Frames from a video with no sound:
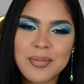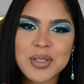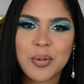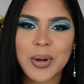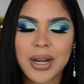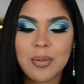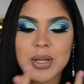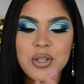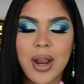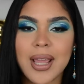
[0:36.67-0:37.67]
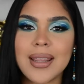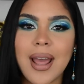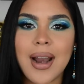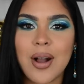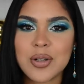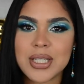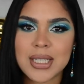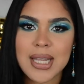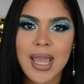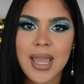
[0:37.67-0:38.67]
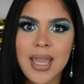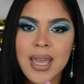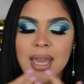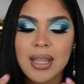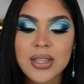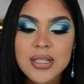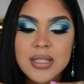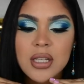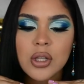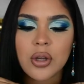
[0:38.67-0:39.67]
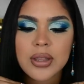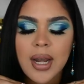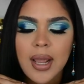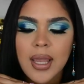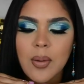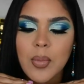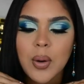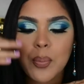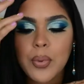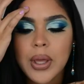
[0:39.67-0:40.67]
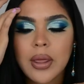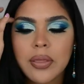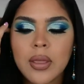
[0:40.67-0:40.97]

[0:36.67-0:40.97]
So we're gonna be trying that out today. And this is the look that I came up with.